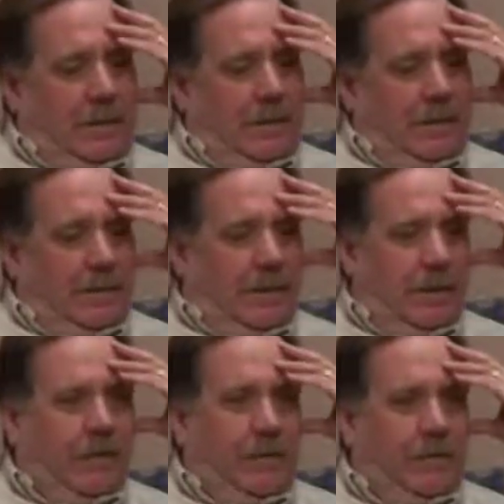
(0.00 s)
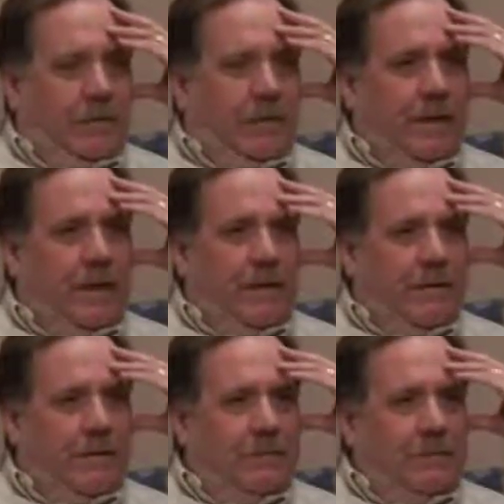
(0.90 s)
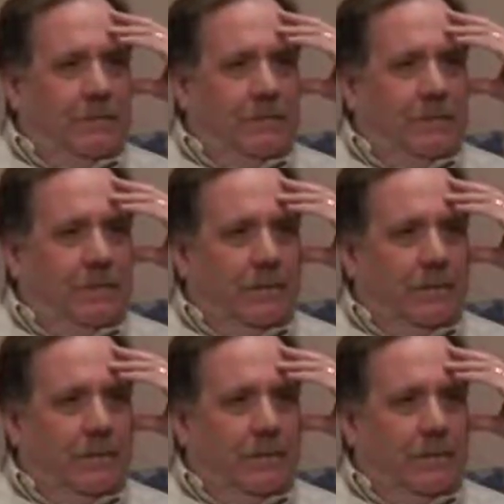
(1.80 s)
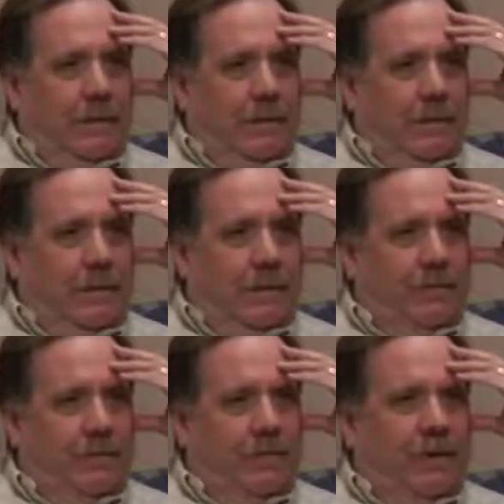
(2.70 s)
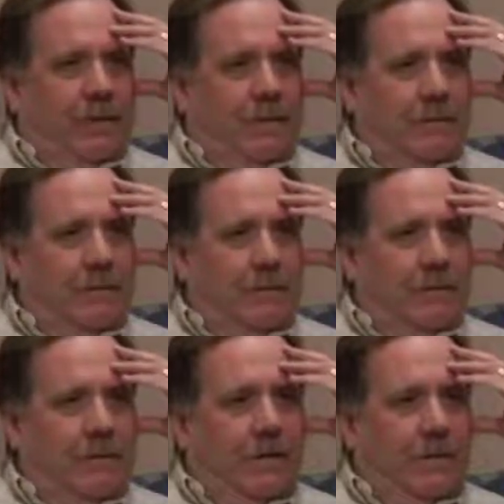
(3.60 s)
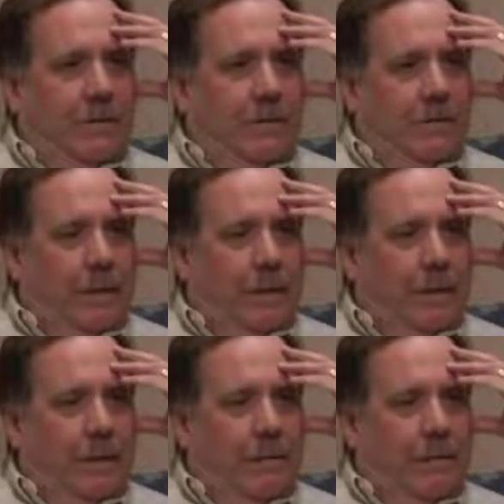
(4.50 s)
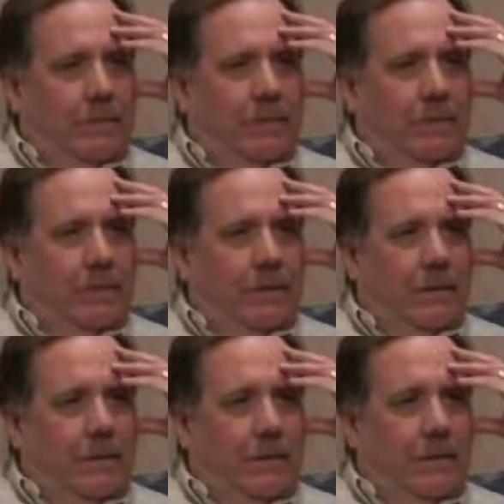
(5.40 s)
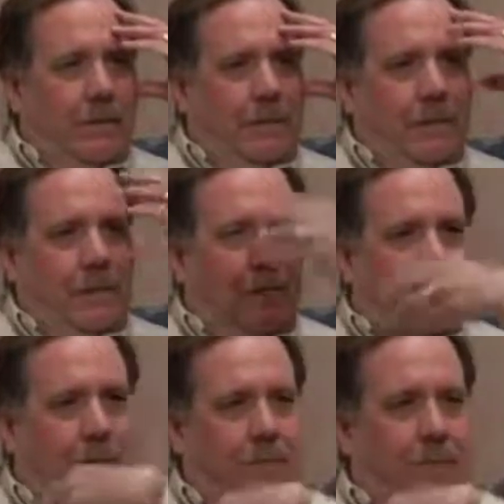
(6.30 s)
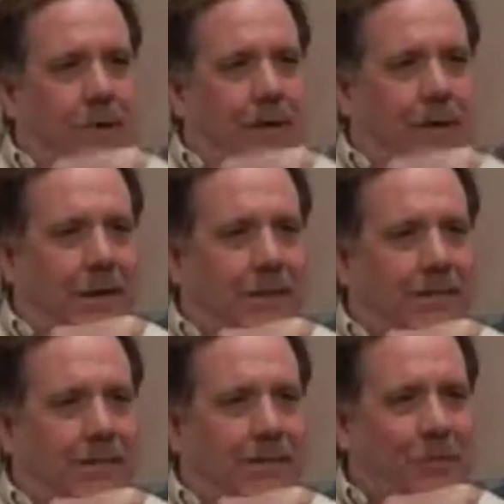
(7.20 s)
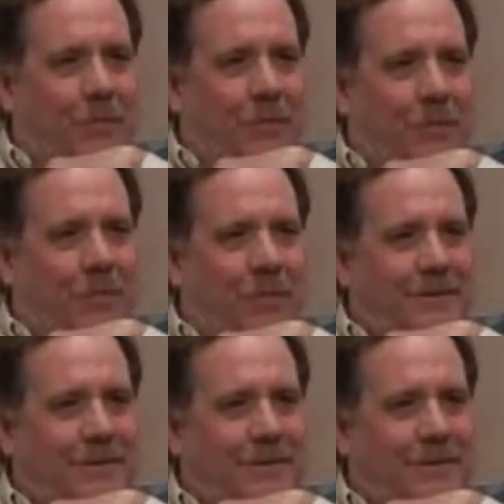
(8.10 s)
um, and because of that, you know, they, it just did not succeed. You know, people felt that, you know, we, we unelected them for a reason.